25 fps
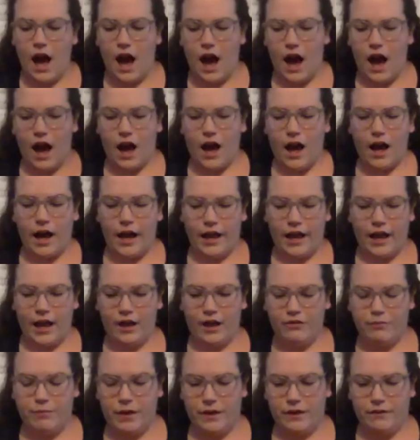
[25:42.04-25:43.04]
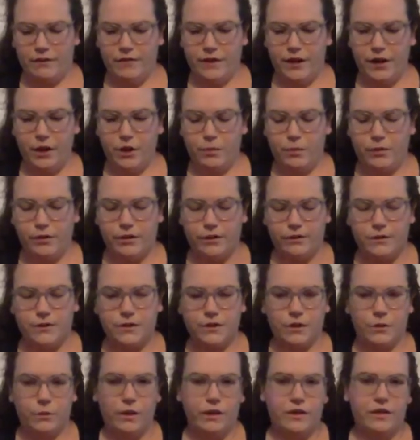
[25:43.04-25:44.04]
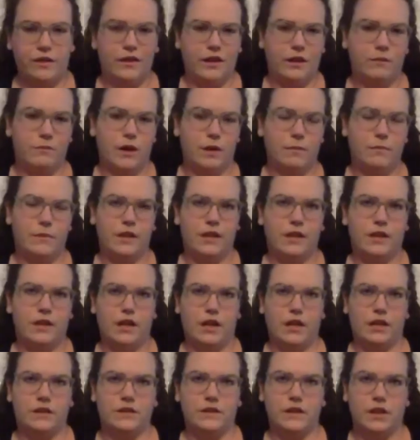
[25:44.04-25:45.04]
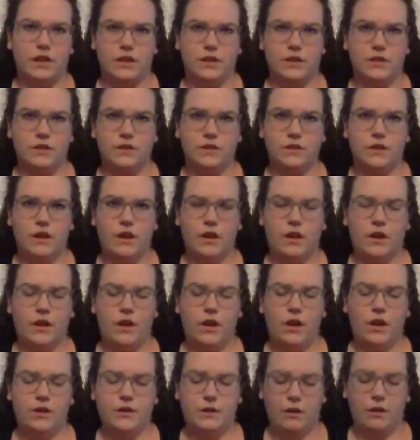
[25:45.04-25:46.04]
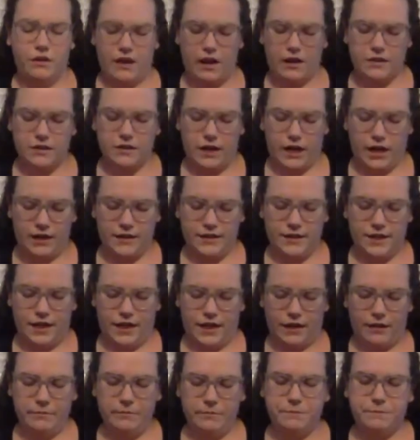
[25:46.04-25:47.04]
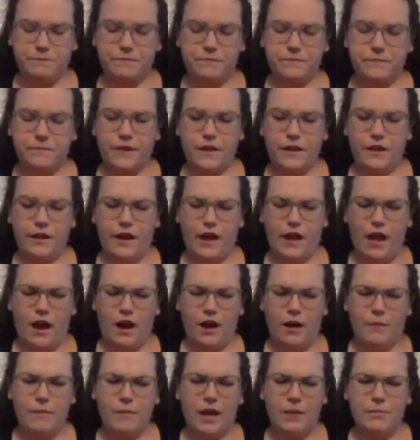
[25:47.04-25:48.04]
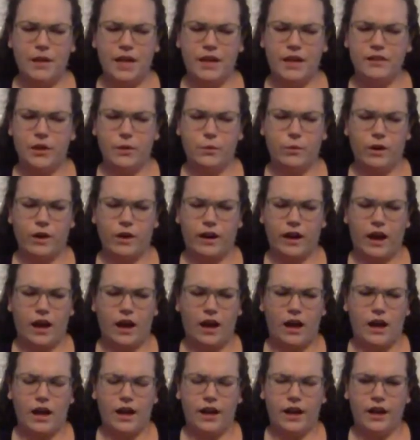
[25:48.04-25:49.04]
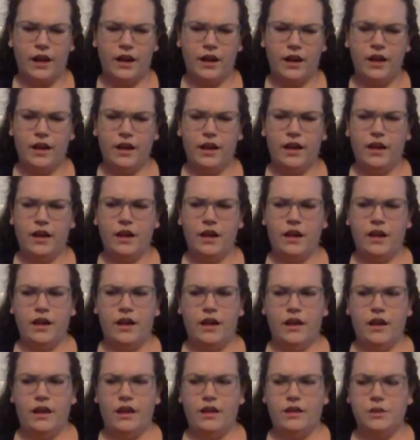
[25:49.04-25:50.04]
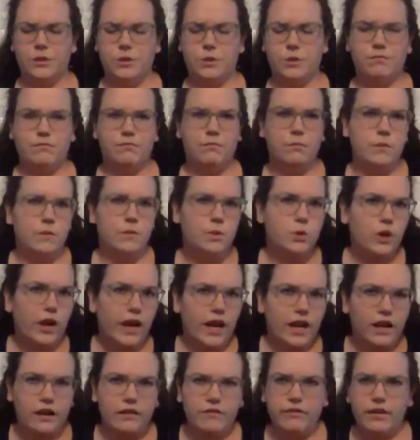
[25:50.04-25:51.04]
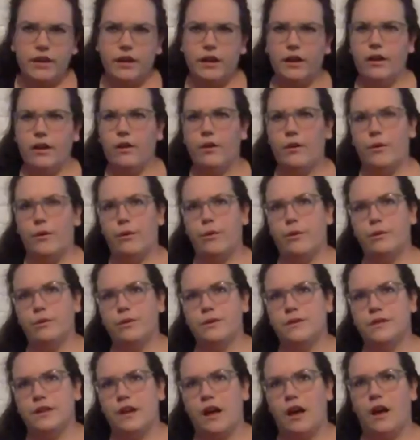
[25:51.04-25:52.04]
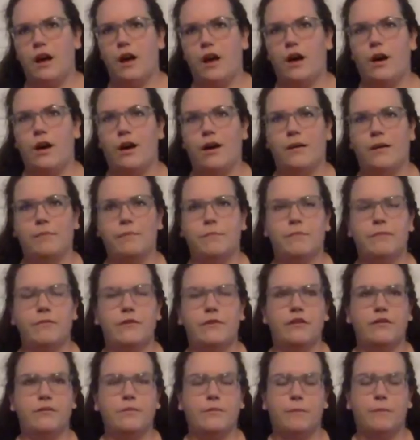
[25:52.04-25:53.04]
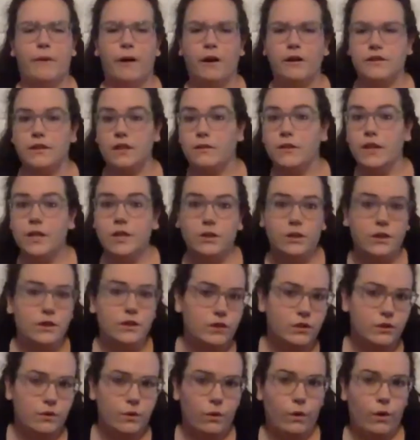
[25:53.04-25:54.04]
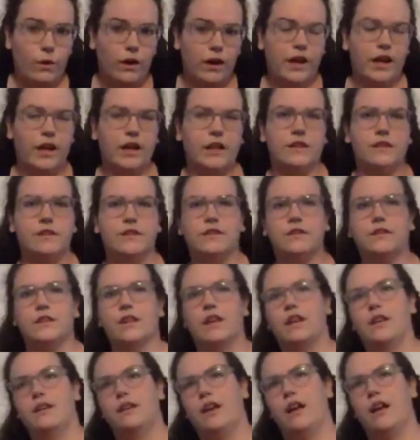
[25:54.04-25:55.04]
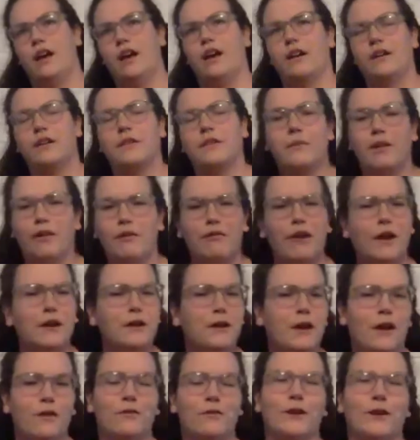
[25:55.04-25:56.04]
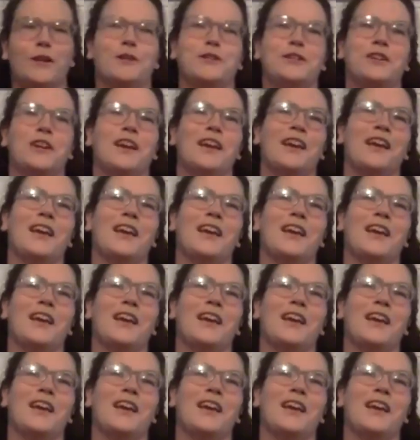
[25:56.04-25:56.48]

I have been a video producer with the NYPD since 2018. I mainly work on training videos, person of interest stories, event coverage.